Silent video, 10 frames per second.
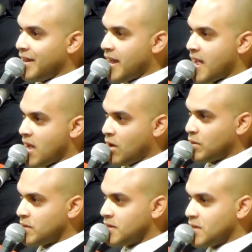and
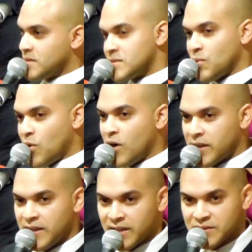now to
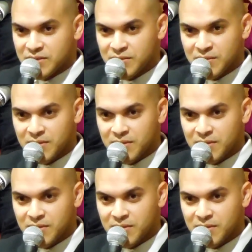walk in